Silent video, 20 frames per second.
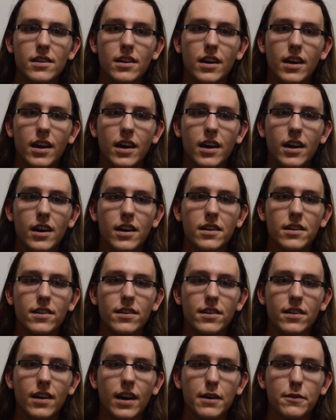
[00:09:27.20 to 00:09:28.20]

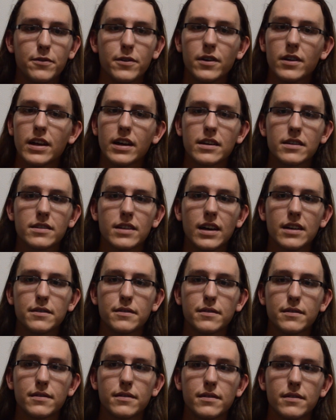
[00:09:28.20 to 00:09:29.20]
And I feel like
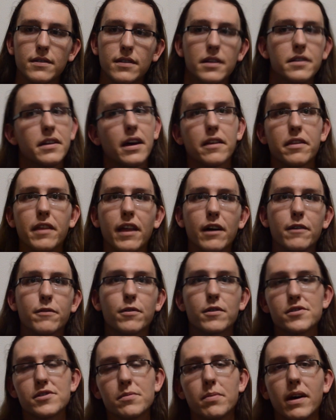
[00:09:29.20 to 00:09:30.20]
that's the death knell
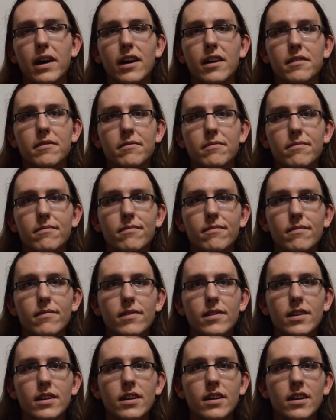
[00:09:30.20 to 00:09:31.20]
for Japan.
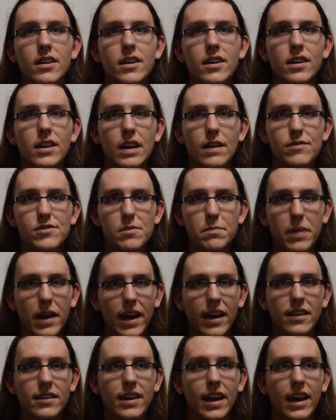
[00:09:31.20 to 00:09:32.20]
If
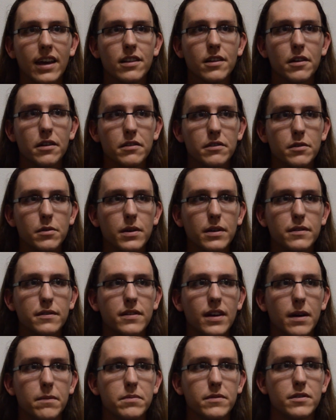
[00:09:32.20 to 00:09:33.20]
Japan can't learn to
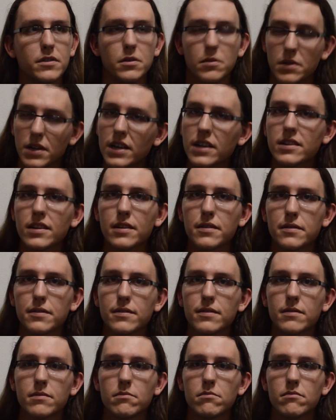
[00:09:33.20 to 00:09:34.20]
accept
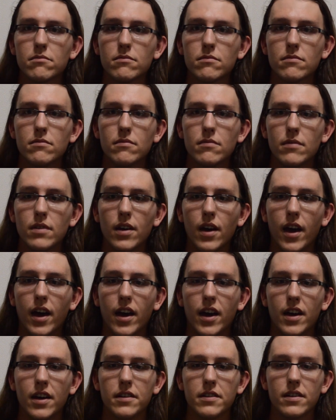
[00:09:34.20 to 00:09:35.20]
uniqueness,
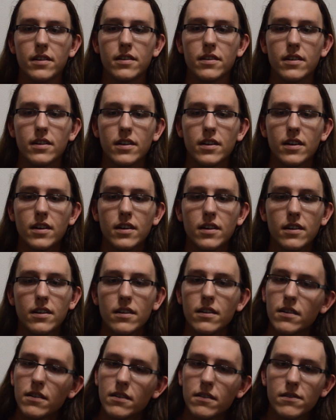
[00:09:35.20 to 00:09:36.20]
and
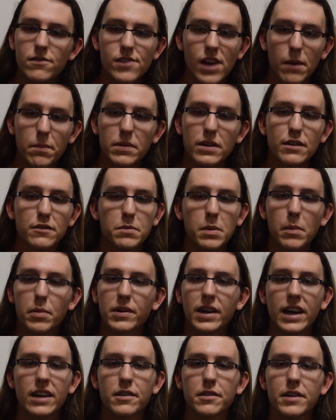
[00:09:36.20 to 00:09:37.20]
Japanese people
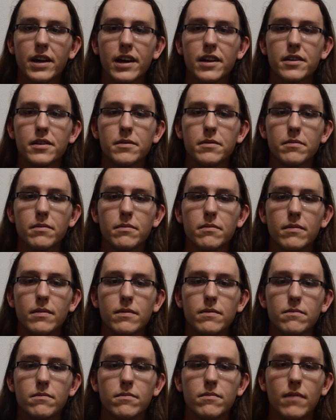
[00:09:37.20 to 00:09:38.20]
can't learn how to
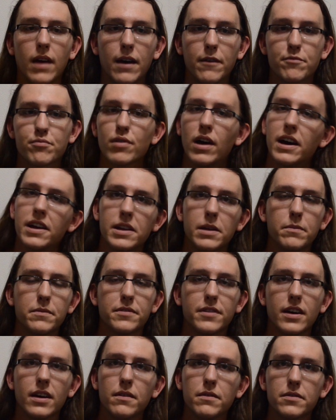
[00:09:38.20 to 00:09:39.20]
have pride in
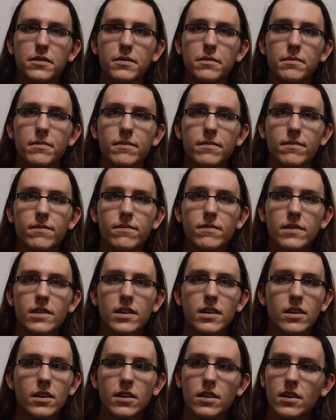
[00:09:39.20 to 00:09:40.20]
themselves,
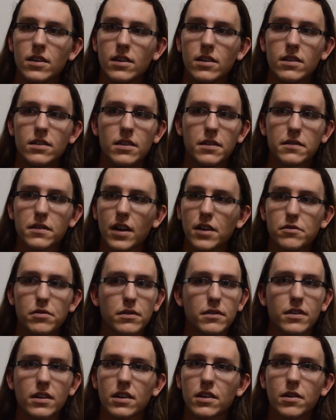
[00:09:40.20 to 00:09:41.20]
this
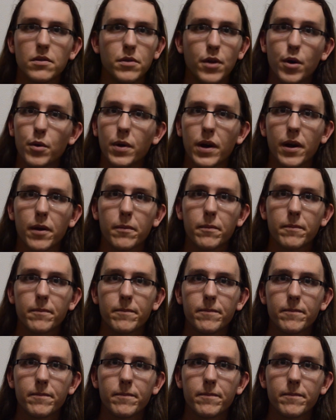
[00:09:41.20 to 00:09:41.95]
country's gonna go nowhere.